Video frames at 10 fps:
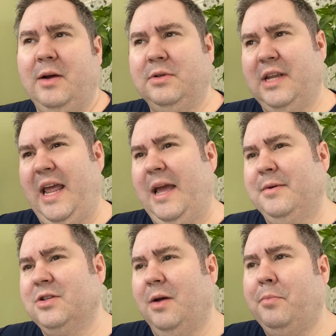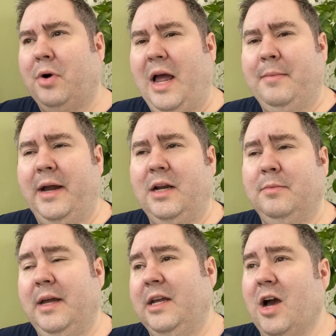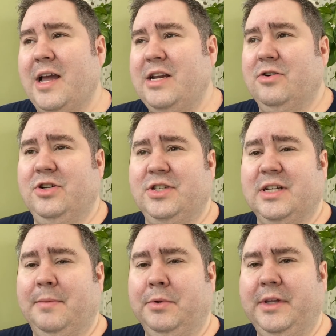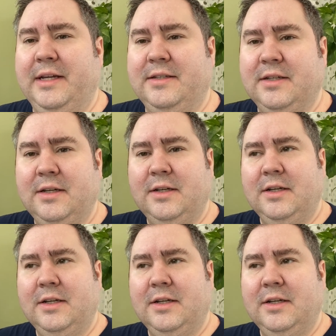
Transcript: It was an Amazon Prime item. It got here in just a couple days.